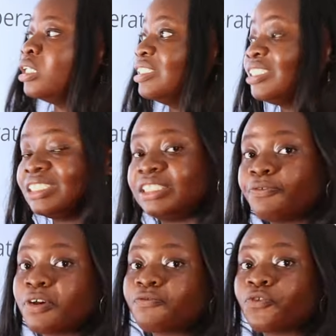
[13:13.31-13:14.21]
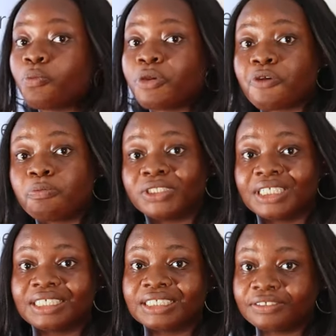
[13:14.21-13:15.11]
This is different from a
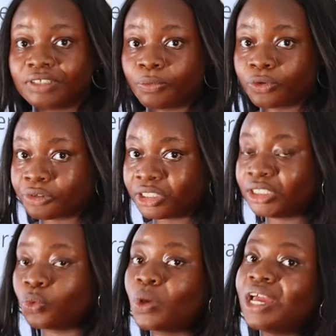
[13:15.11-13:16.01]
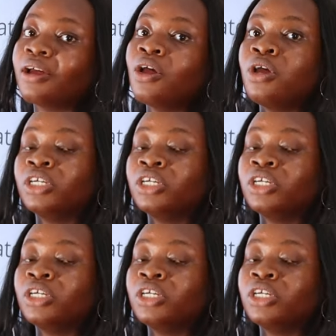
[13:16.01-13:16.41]
representative democracy where